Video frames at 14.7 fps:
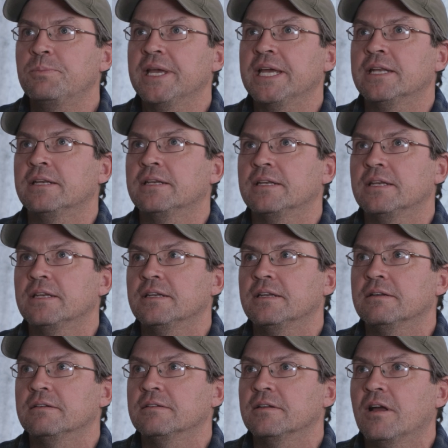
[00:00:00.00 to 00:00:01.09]
been
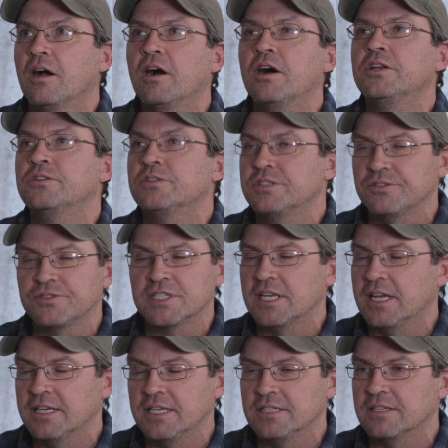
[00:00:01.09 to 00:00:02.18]
hundreds of
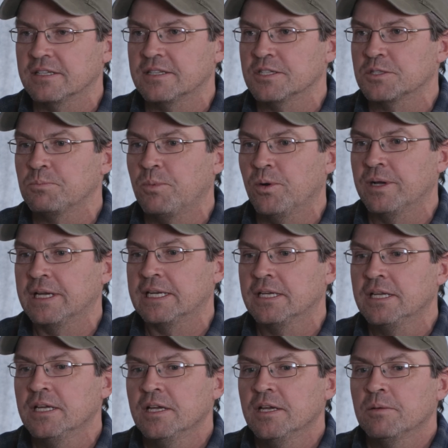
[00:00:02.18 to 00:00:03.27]
studies at this point
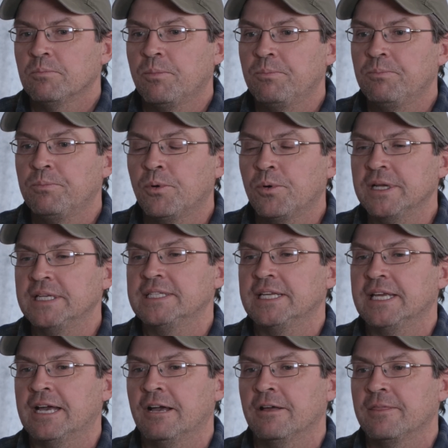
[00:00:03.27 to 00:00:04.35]
pointing
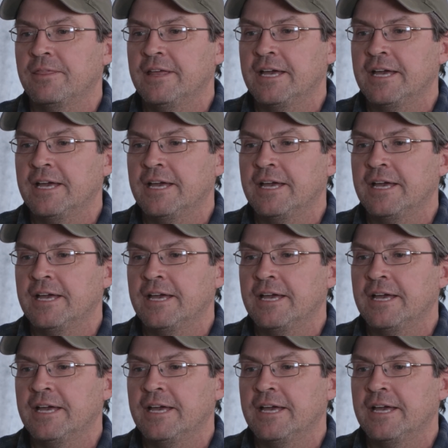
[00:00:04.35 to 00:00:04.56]
out